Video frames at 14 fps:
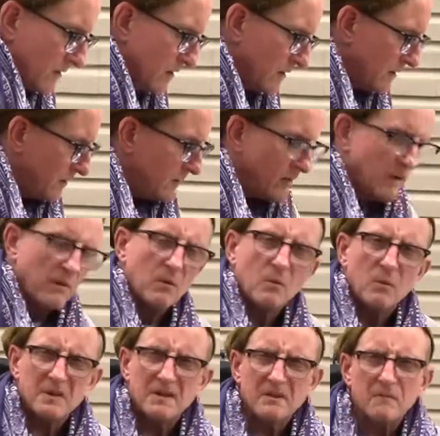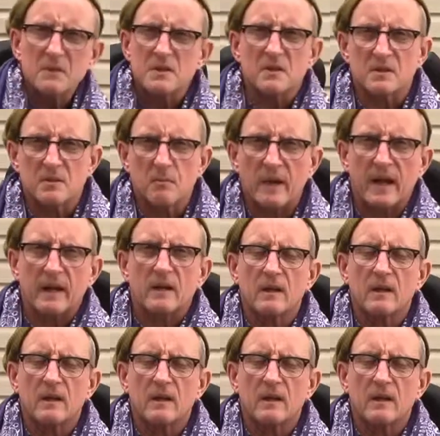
what difference does it make?